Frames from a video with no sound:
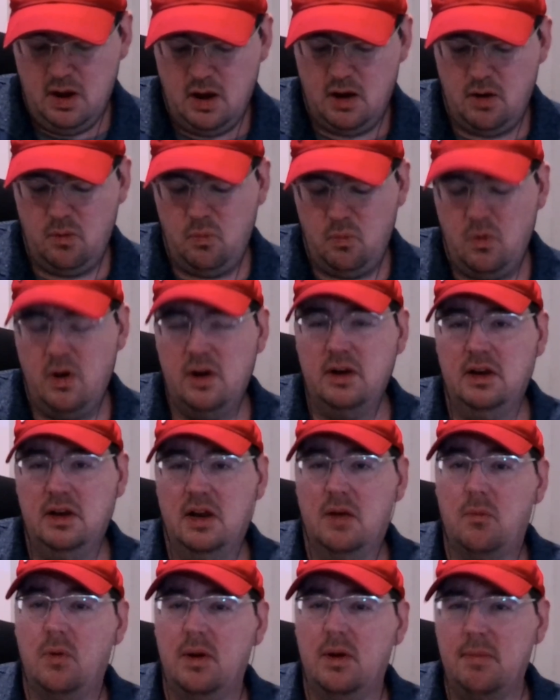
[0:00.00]
Uh, one,
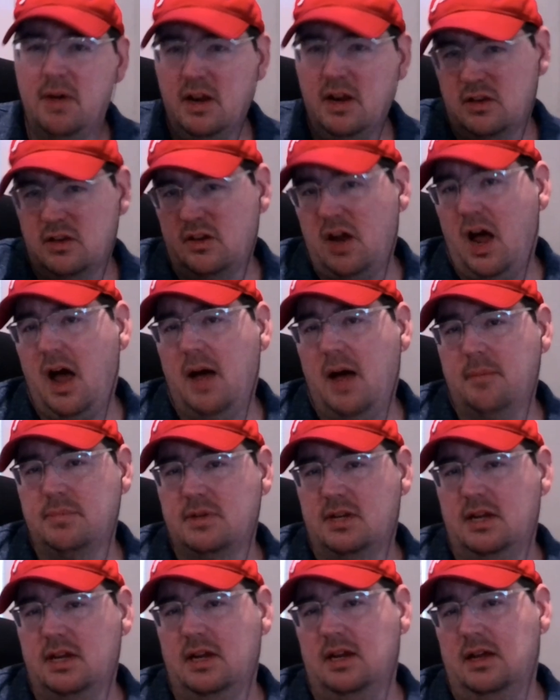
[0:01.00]
what about a top
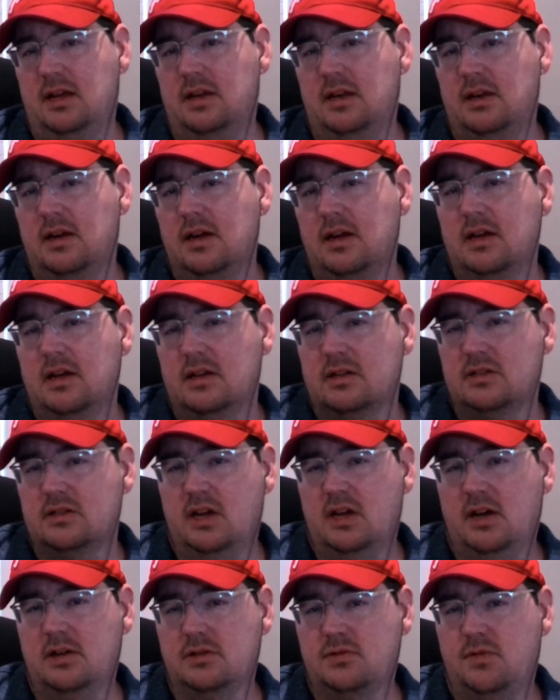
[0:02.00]
10
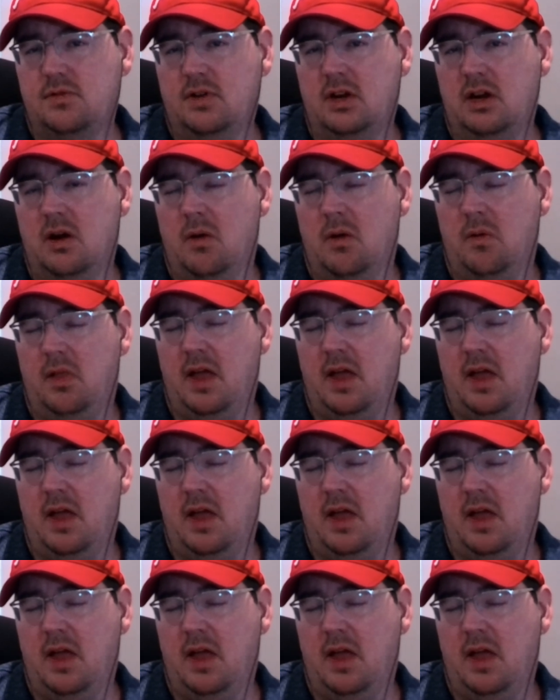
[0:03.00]
sales video?